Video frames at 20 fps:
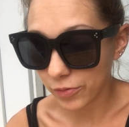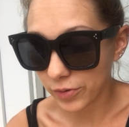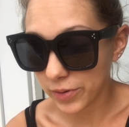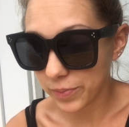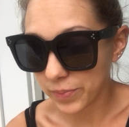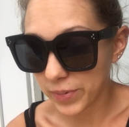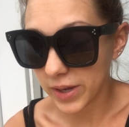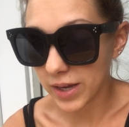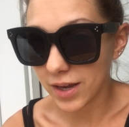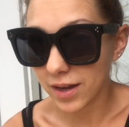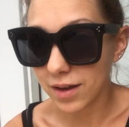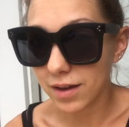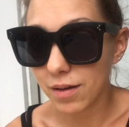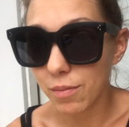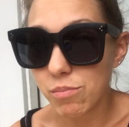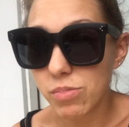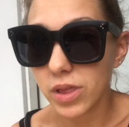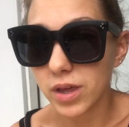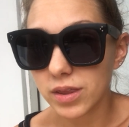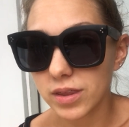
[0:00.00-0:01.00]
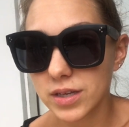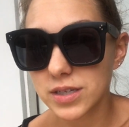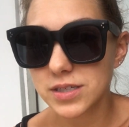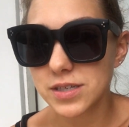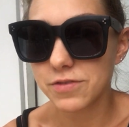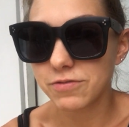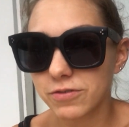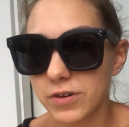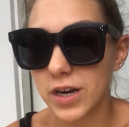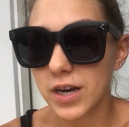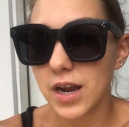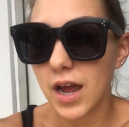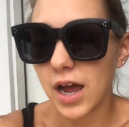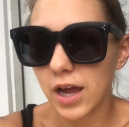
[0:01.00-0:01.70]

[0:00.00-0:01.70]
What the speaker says: would be completely different.